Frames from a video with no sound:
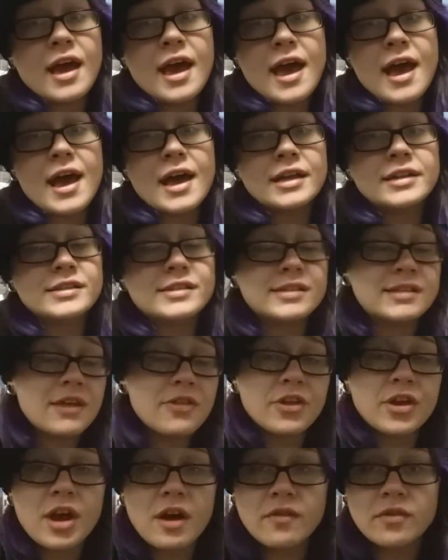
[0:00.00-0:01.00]
and
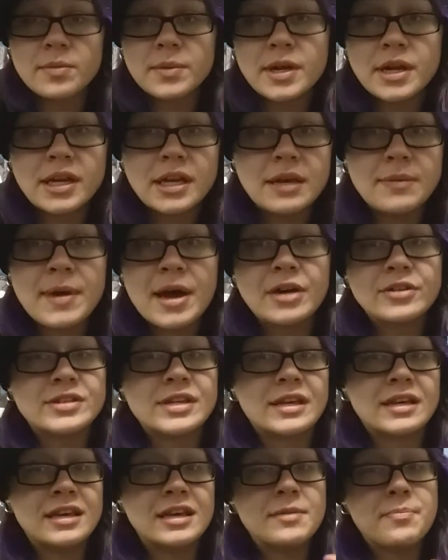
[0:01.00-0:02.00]
send the government an email
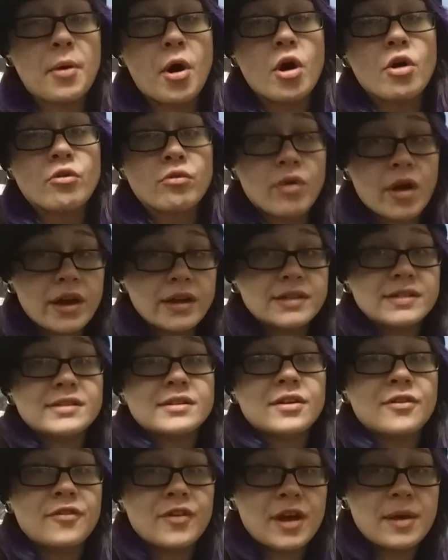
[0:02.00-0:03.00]
to keep our rights
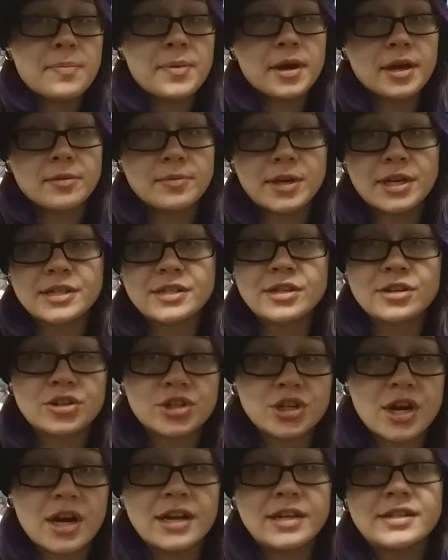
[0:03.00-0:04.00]
to vaping because they're
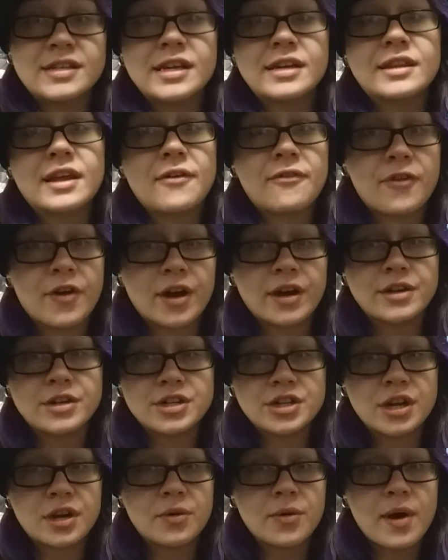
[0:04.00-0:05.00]
trying to take that fucking
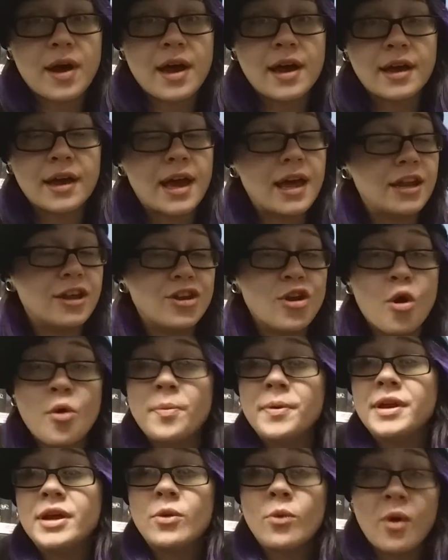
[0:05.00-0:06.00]
shit away and
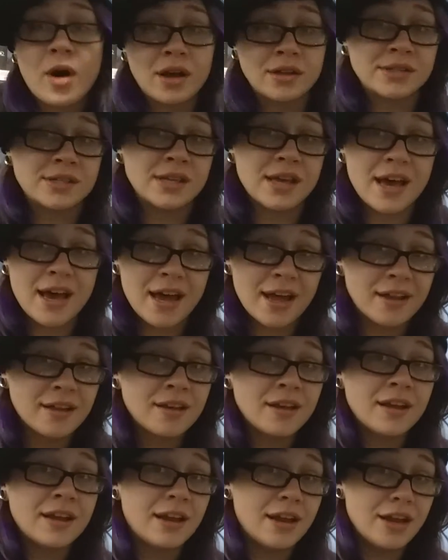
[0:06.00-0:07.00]
nobody wants that.
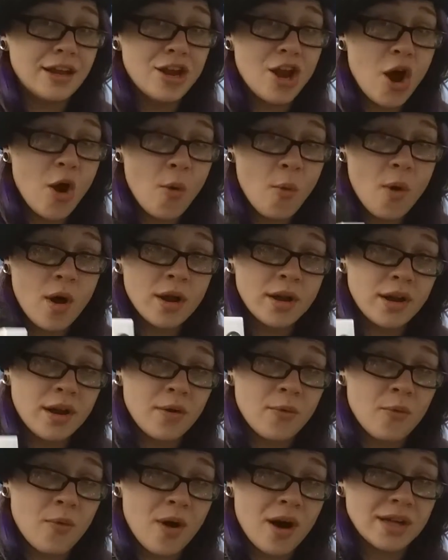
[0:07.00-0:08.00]
No
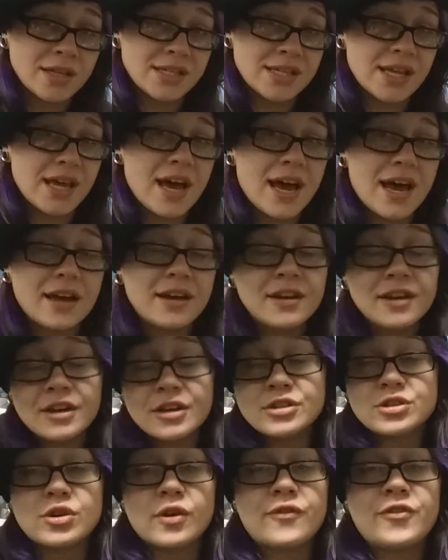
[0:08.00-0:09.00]
one wants that.
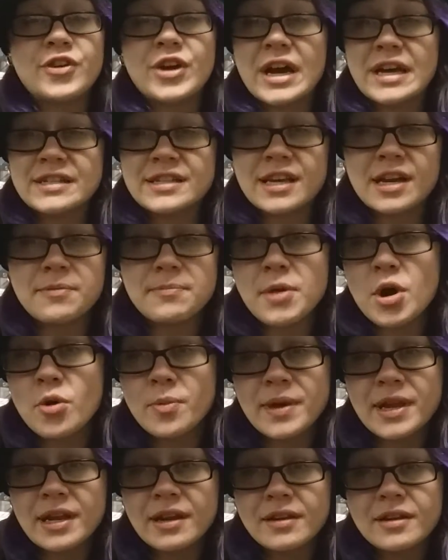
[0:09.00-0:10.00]
So if you guys get a
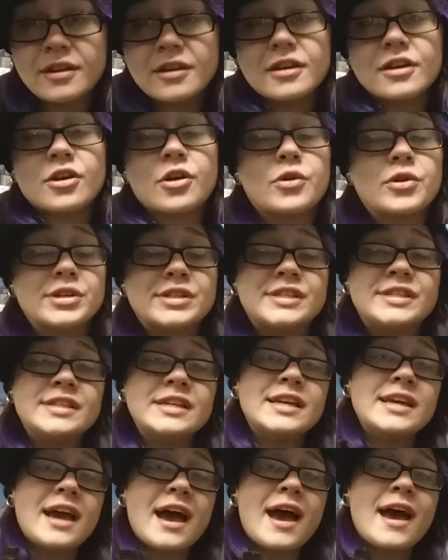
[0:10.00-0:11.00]
moment, Go to
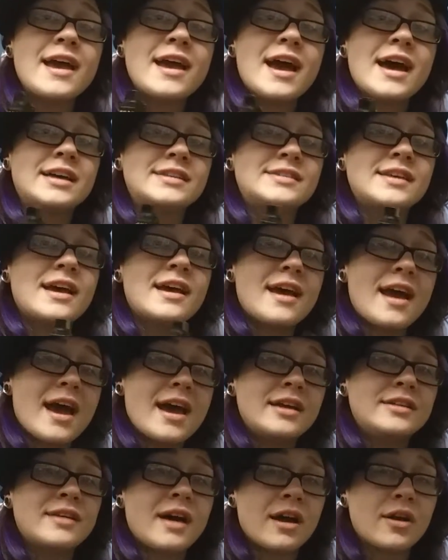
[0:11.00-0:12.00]

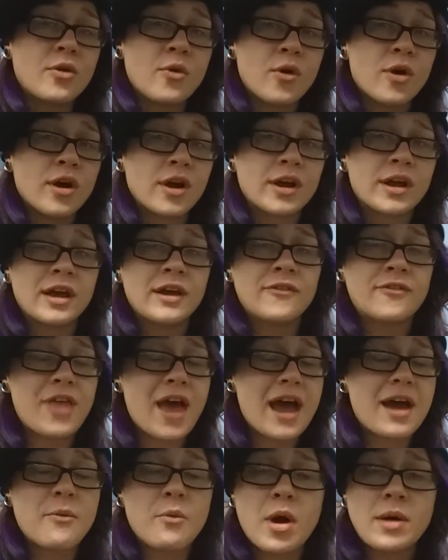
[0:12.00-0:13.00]
casaa.org. If
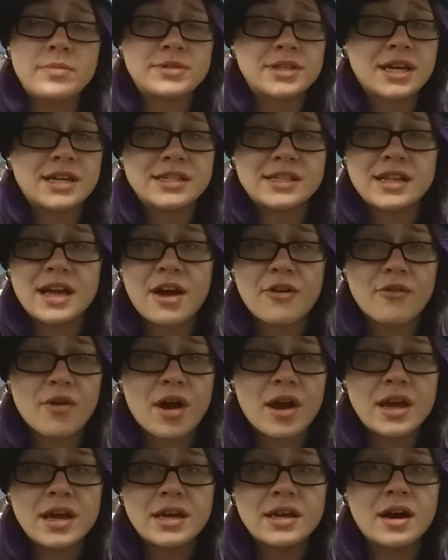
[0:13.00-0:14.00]
that website's not
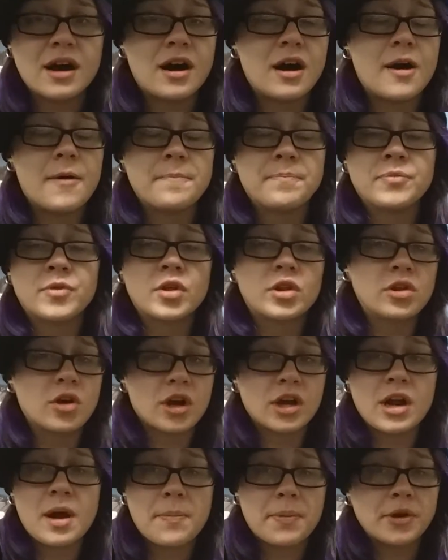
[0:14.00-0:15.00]
right, um,
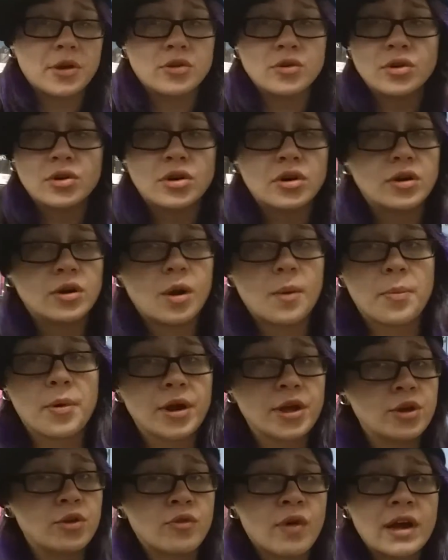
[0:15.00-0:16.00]
look it up in Google. It'll
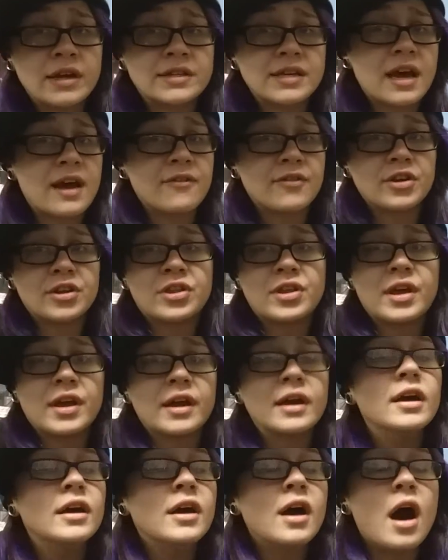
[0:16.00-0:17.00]
bring you right to
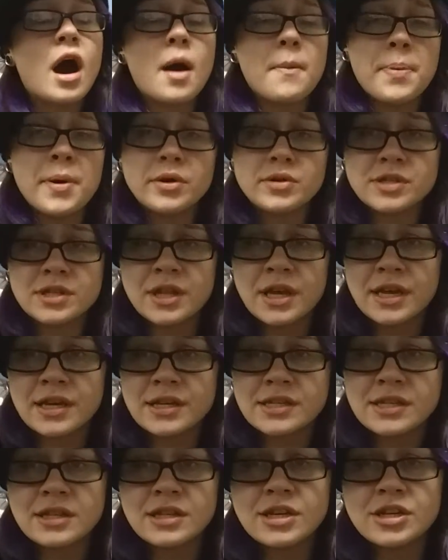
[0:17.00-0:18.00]
everything. I'll post
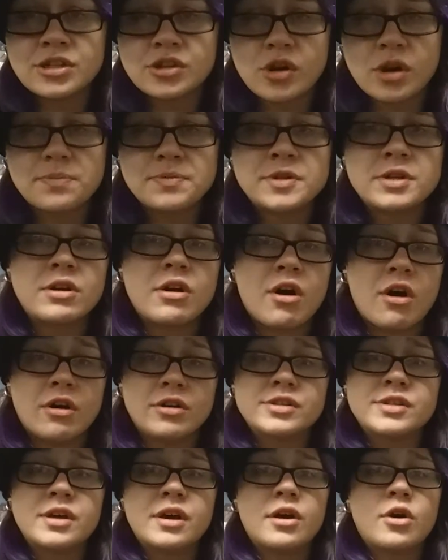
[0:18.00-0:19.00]
links in the description
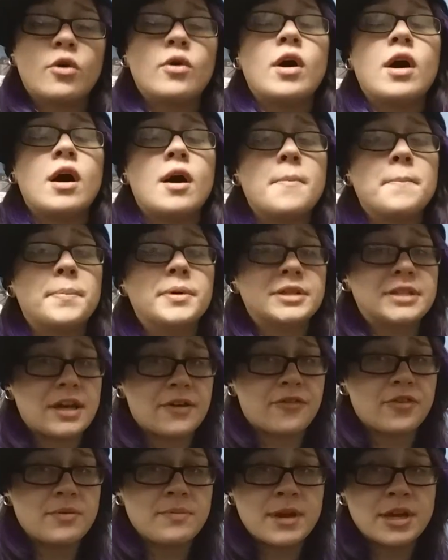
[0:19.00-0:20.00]
also, um, but
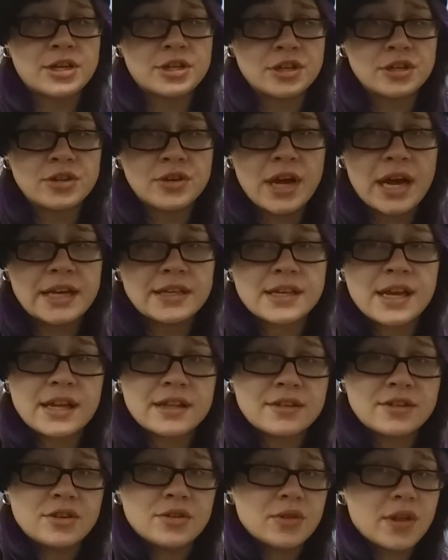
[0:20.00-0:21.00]
definitely make sure you guys
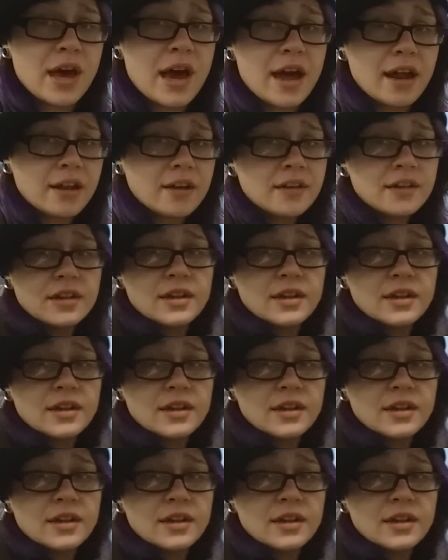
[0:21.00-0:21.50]
get to do that.